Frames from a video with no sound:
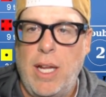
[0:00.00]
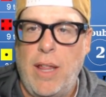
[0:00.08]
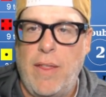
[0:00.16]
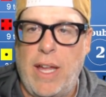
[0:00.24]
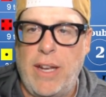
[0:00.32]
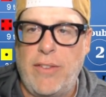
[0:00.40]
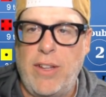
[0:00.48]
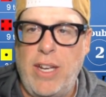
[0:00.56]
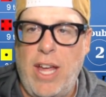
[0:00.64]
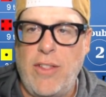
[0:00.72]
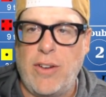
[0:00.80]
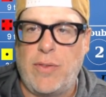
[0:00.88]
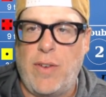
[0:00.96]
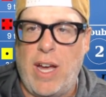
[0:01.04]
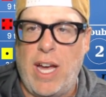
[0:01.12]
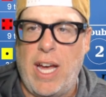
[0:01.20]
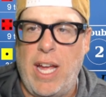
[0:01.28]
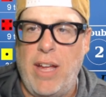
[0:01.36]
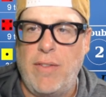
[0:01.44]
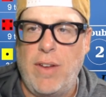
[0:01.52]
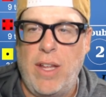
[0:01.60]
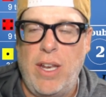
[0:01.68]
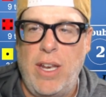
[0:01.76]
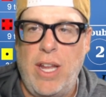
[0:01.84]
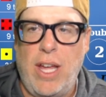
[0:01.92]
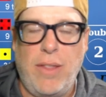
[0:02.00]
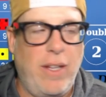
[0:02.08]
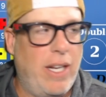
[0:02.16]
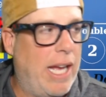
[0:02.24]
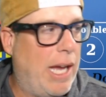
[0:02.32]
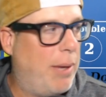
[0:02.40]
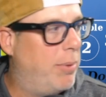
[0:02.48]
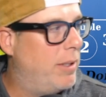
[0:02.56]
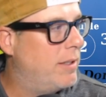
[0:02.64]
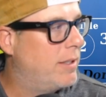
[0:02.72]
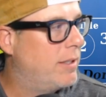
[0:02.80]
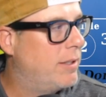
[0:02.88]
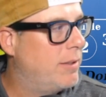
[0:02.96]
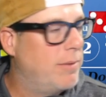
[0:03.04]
That is another 5. Nothing happens.